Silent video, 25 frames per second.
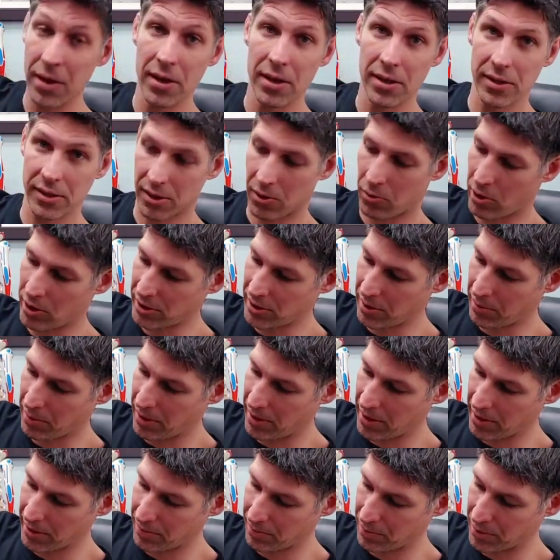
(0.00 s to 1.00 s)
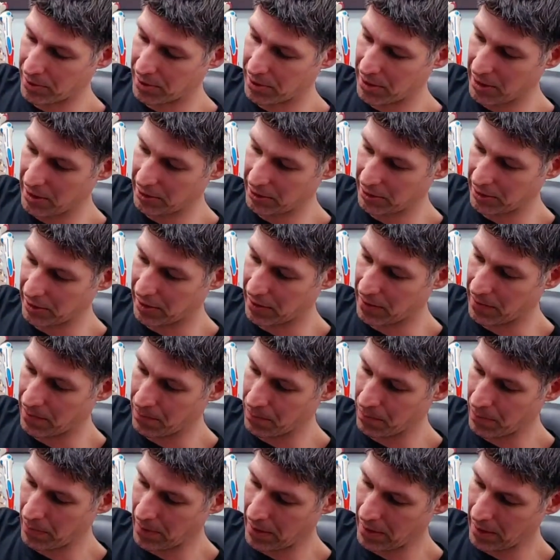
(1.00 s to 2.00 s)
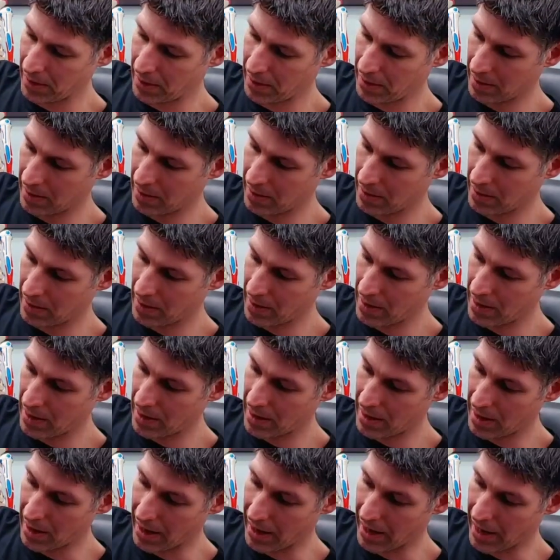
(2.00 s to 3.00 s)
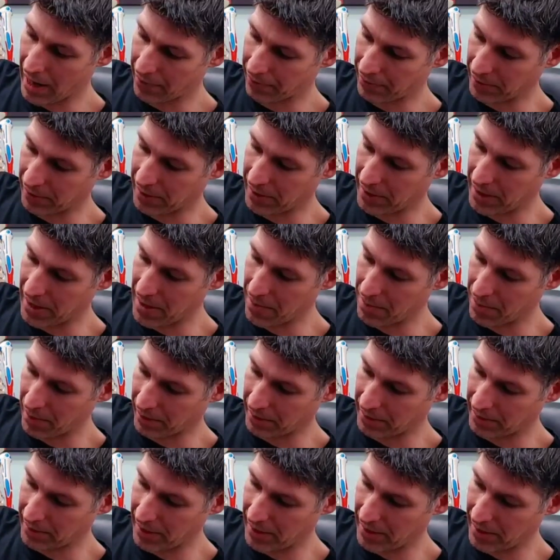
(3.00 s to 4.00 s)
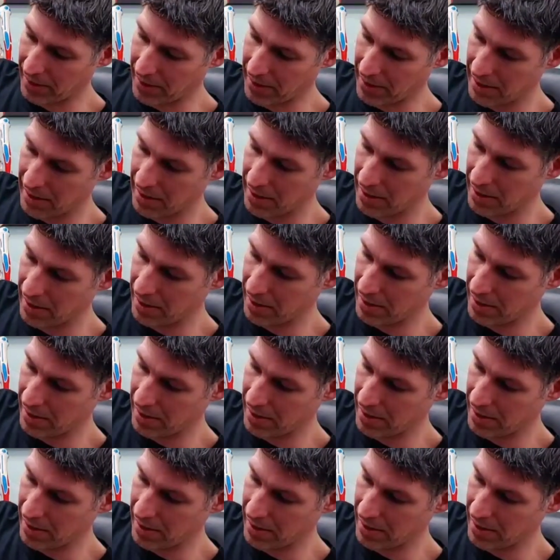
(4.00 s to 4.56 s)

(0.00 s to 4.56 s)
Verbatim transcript: So once I'm in this position, I have to keep extending